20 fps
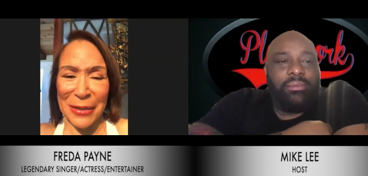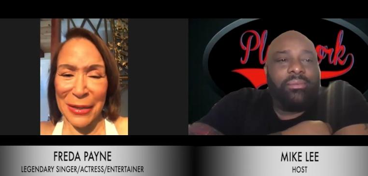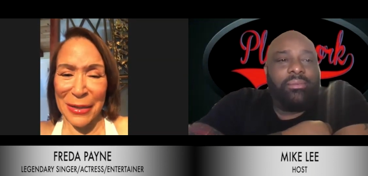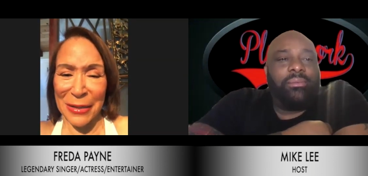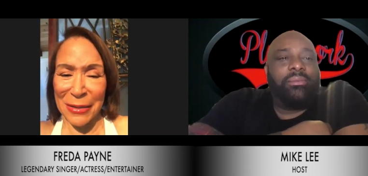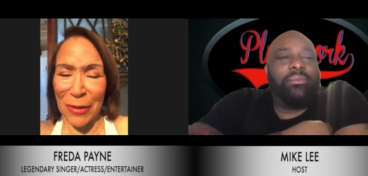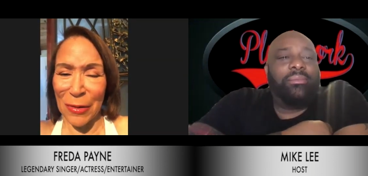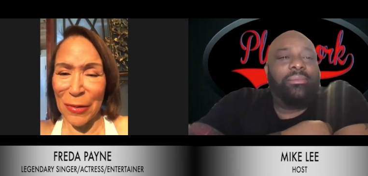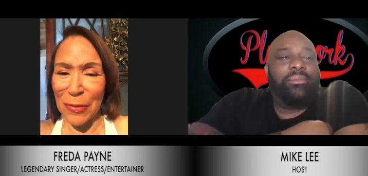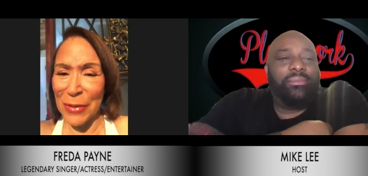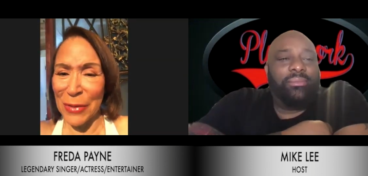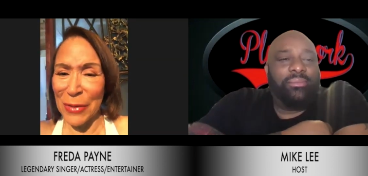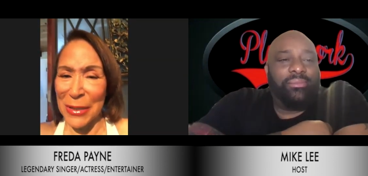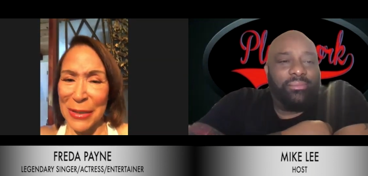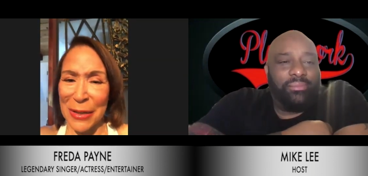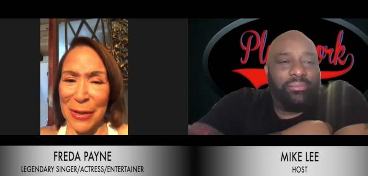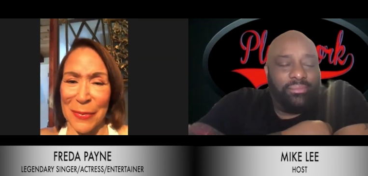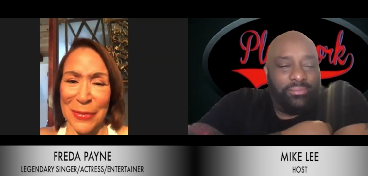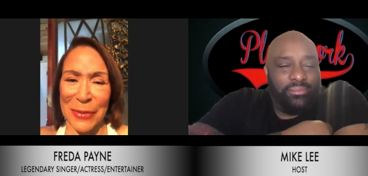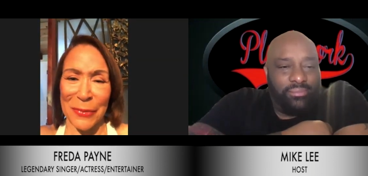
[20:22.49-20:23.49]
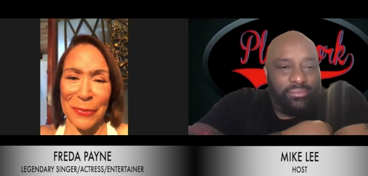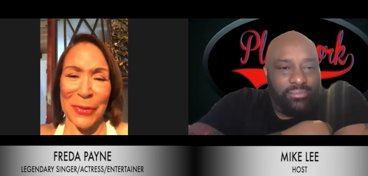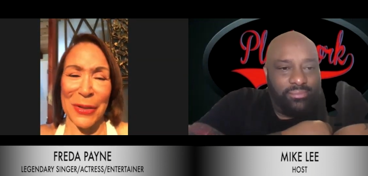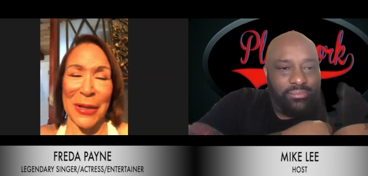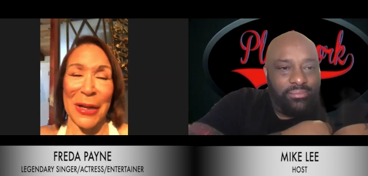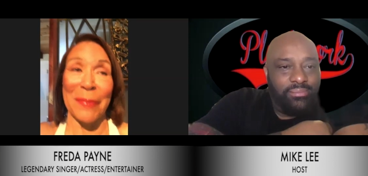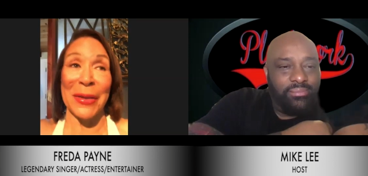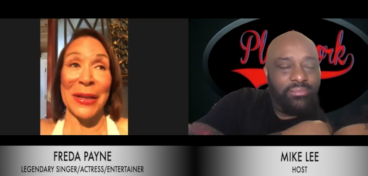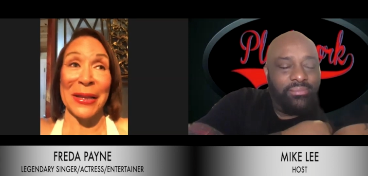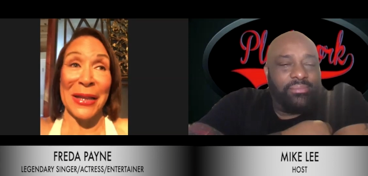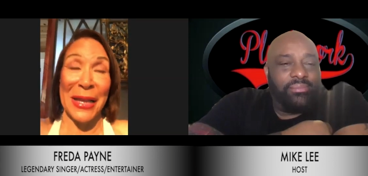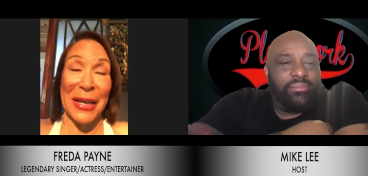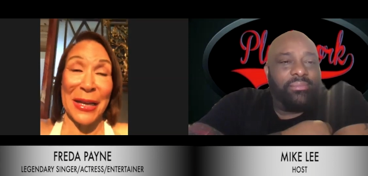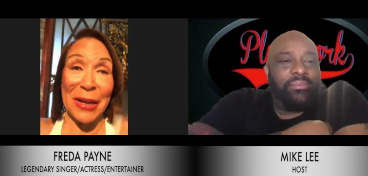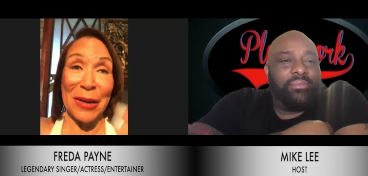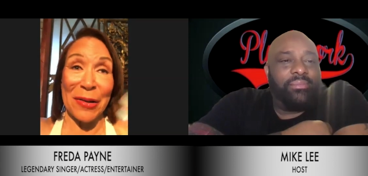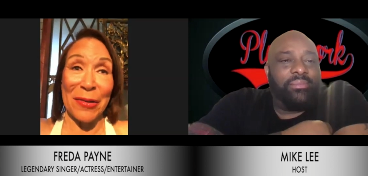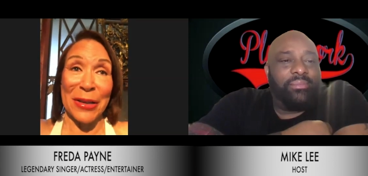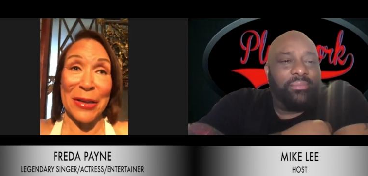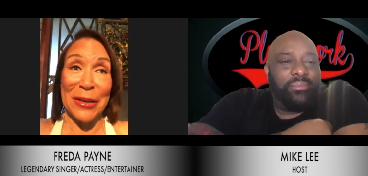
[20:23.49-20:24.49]
Speaker 1: He always comes when I'm in that
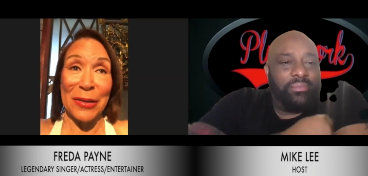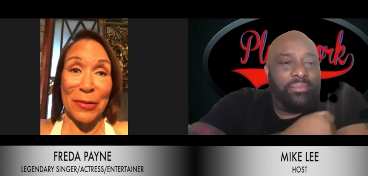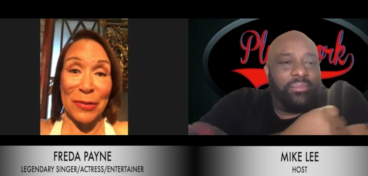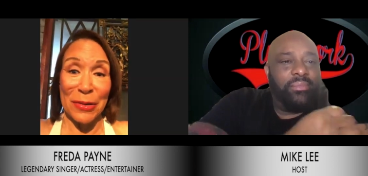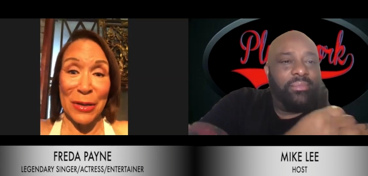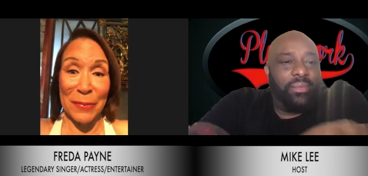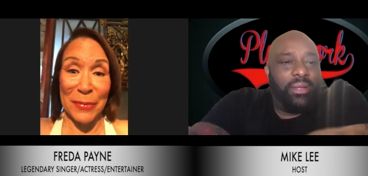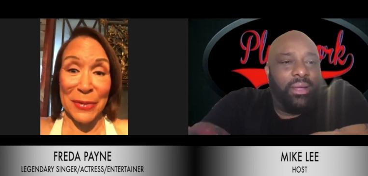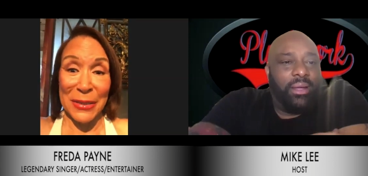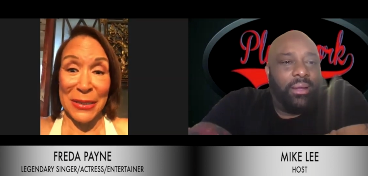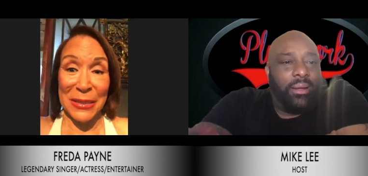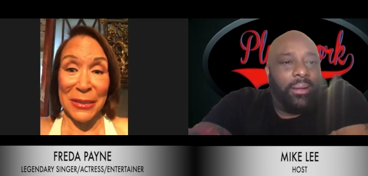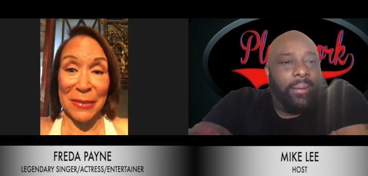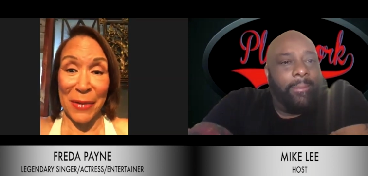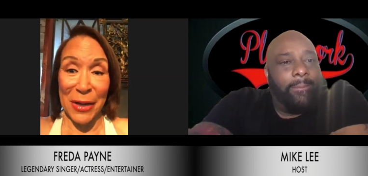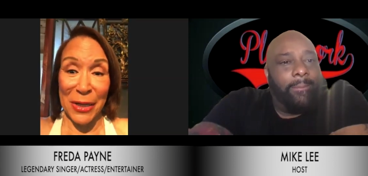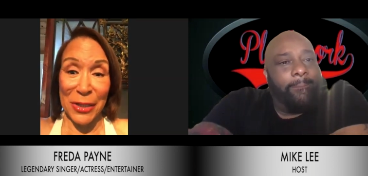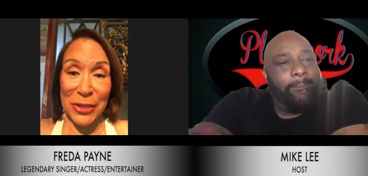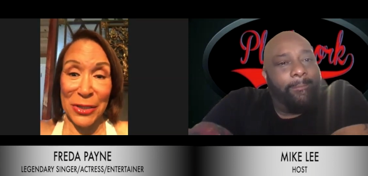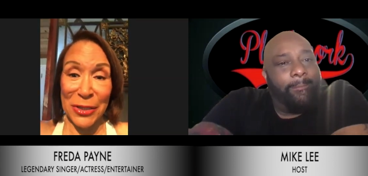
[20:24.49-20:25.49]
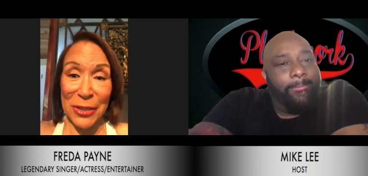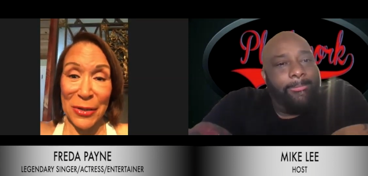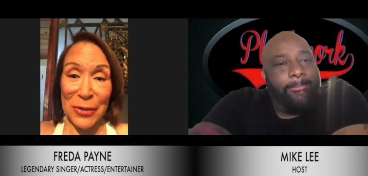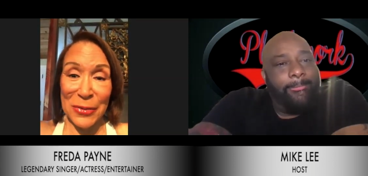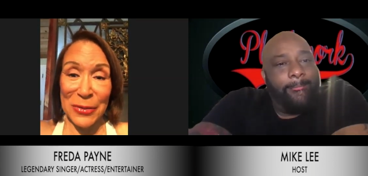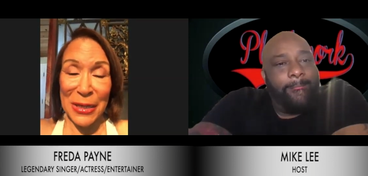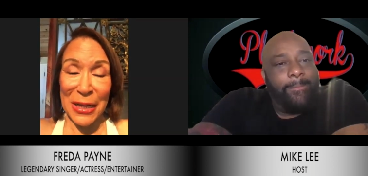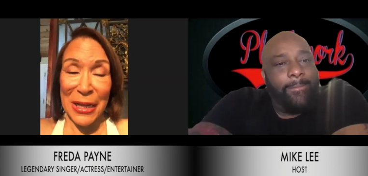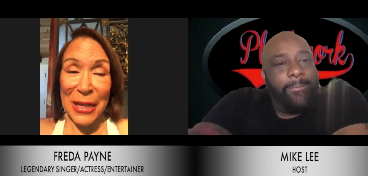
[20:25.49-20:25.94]
area. He'll come to uh-huh. see mm-hmm. my shows,